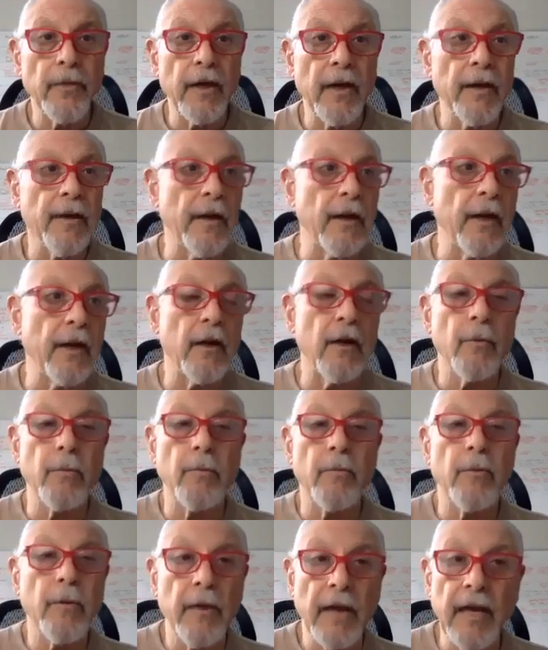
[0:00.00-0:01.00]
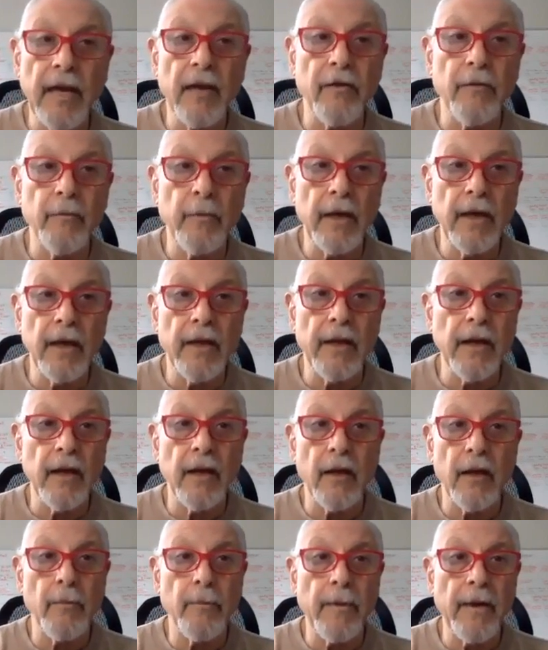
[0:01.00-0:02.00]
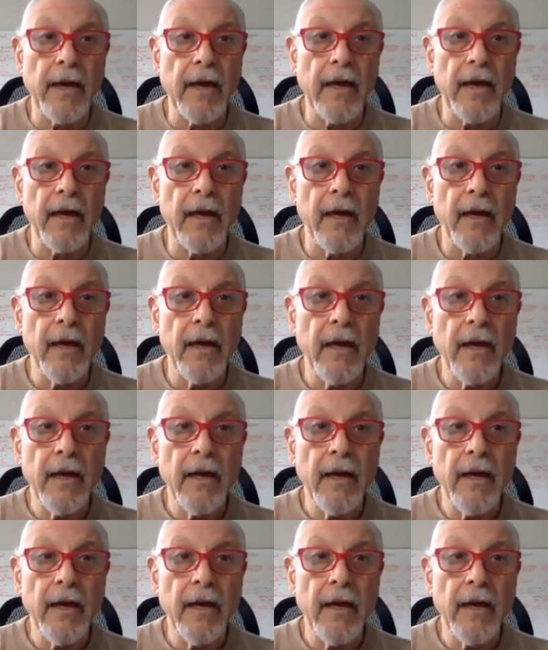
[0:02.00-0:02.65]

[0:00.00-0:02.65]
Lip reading: and they're ahead of me and they're going to pay,